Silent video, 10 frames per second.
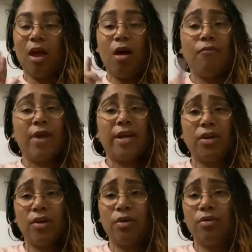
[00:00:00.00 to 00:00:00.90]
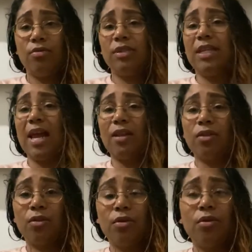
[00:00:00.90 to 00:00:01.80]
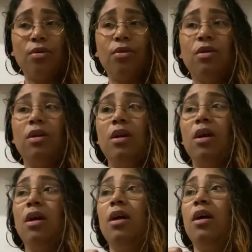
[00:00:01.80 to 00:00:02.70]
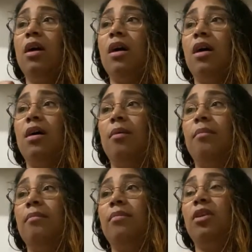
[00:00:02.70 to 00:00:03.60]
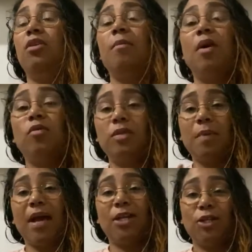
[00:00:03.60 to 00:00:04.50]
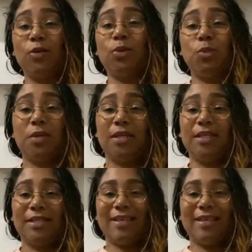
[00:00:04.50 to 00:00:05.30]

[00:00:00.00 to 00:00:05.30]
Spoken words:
oregano, cilantro, you know, my own Spanish little twist.